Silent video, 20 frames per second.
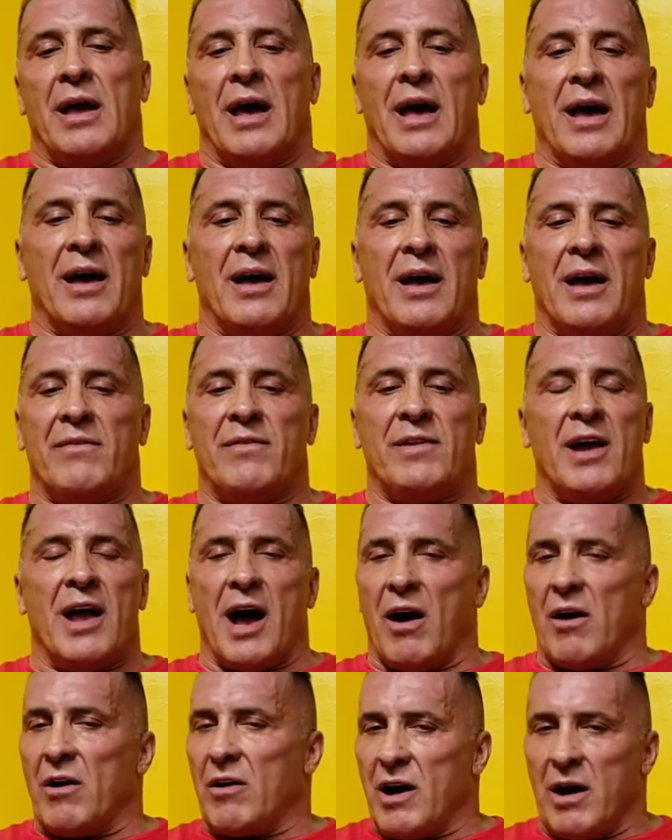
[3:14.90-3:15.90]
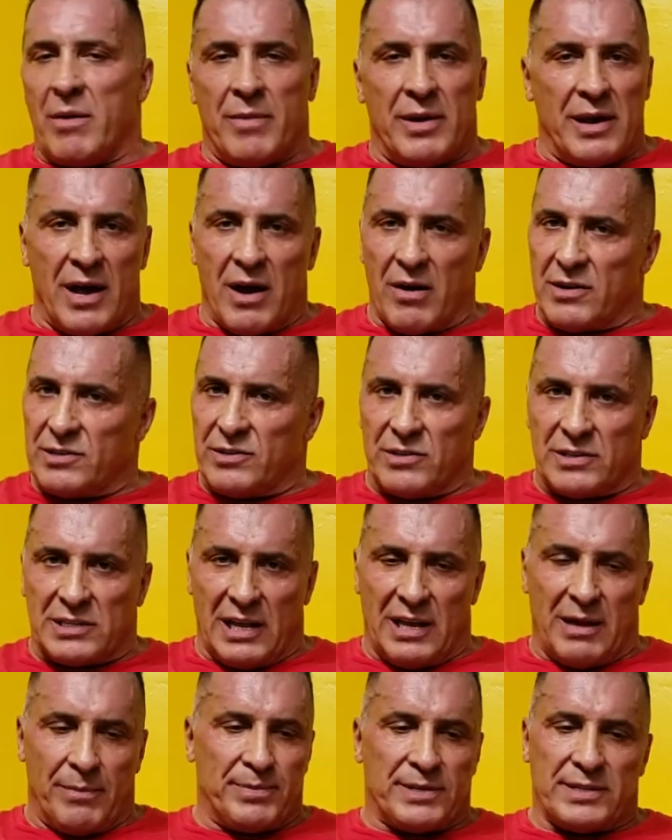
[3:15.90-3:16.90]
uh, every hour, how many hours you
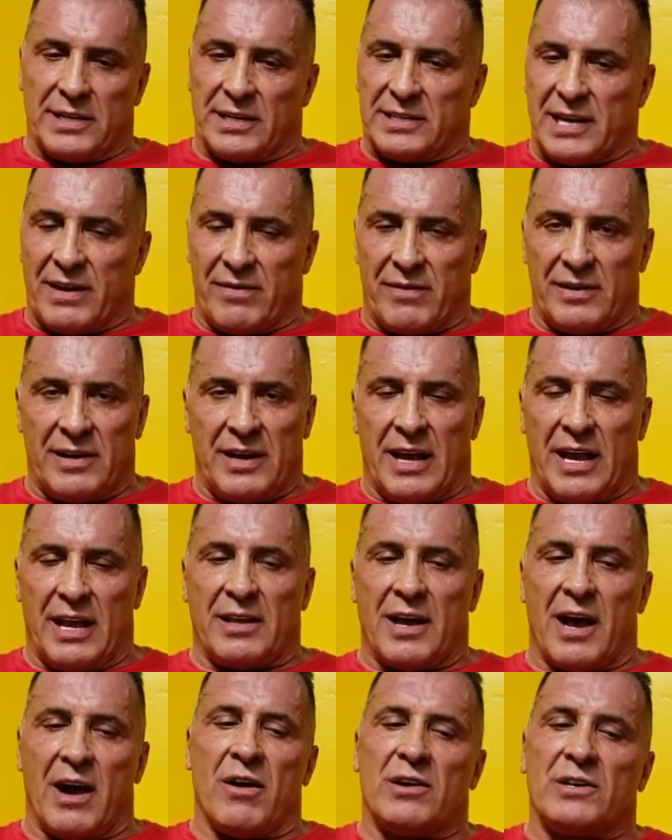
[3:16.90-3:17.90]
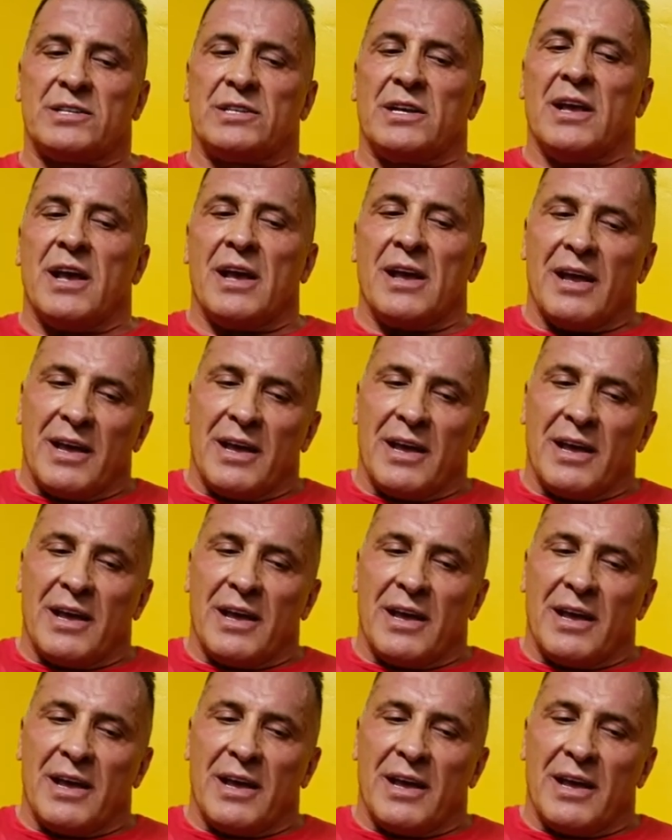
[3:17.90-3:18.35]
sleep, six, seven, eight hours,